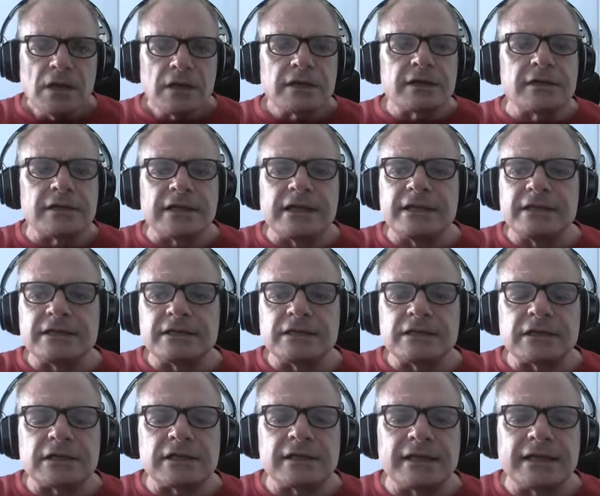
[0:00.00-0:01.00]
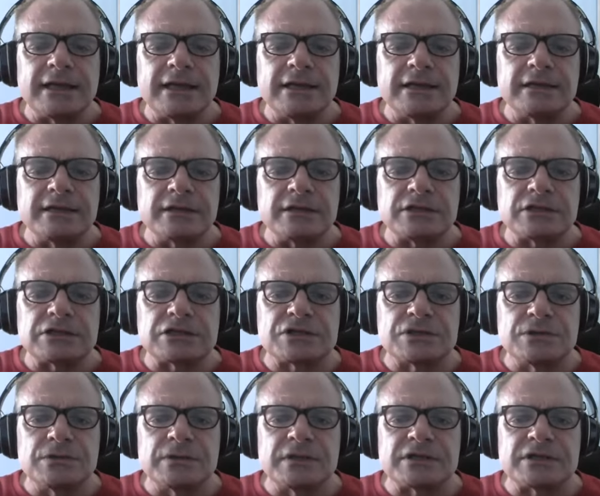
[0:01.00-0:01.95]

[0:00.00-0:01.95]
Clade, clade 2